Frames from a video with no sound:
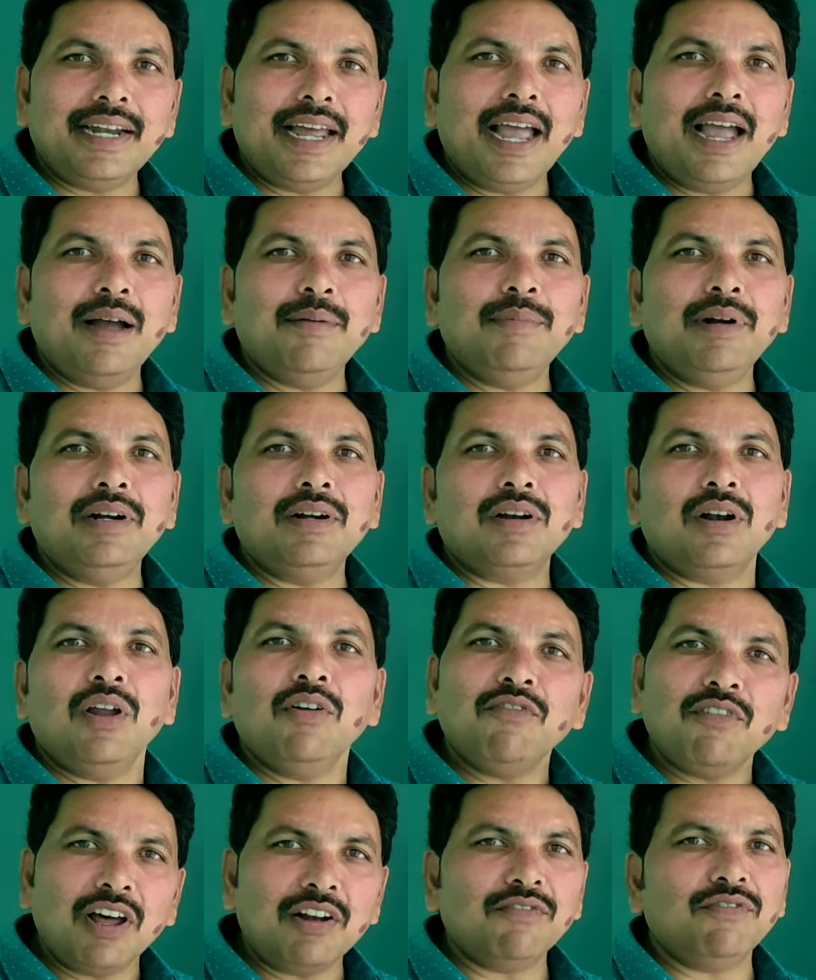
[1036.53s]
diameter
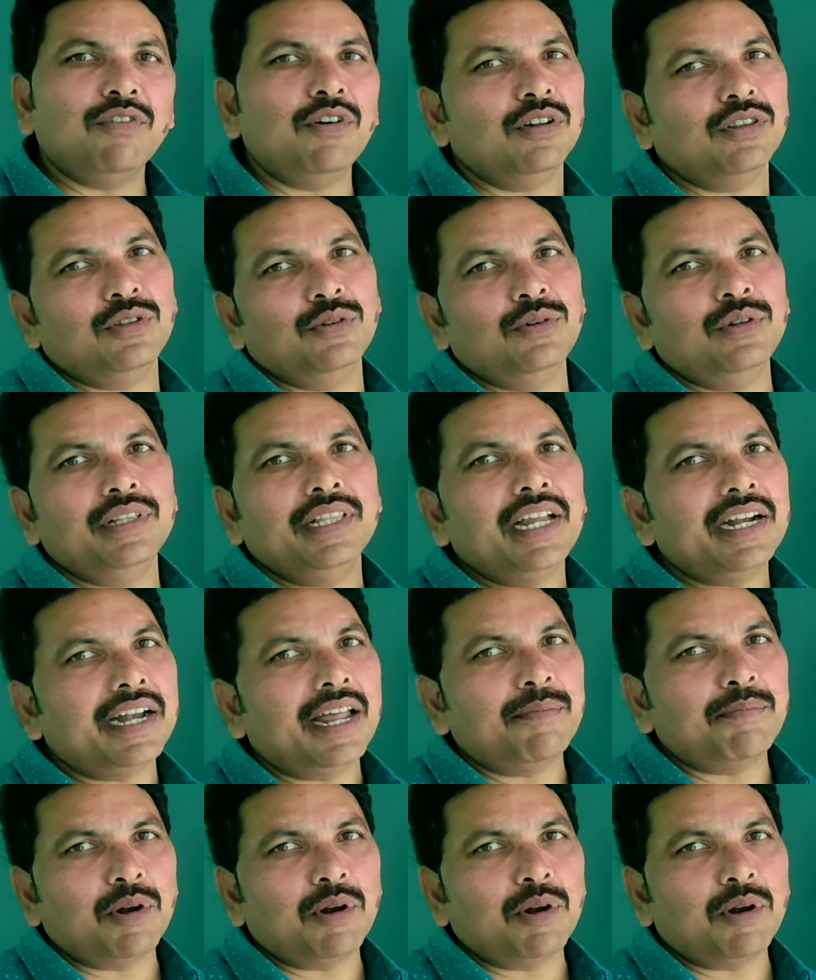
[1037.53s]
lo 1/4 untundante